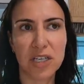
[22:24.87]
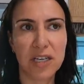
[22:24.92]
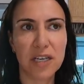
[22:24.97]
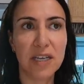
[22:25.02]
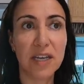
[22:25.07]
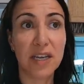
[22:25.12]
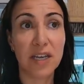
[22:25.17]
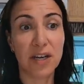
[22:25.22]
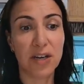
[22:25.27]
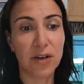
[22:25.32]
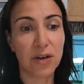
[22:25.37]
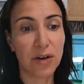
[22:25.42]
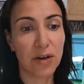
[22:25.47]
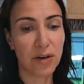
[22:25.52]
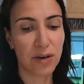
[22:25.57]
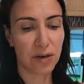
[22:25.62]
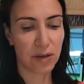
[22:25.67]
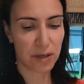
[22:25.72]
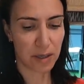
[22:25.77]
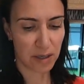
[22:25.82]
in
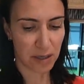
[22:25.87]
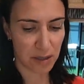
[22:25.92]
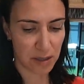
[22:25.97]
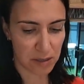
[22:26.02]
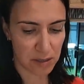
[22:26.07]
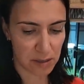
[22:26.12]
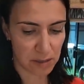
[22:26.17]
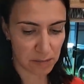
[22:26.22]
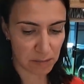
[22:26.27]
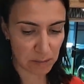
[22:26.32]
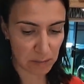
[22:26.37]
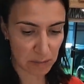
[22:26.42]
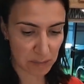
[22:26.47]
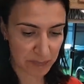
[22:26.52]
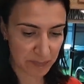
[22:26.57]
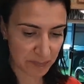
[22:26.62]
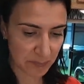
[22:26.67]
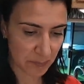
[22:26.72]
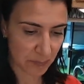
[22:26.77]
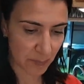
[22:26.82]
here.
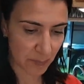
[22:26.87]
Um,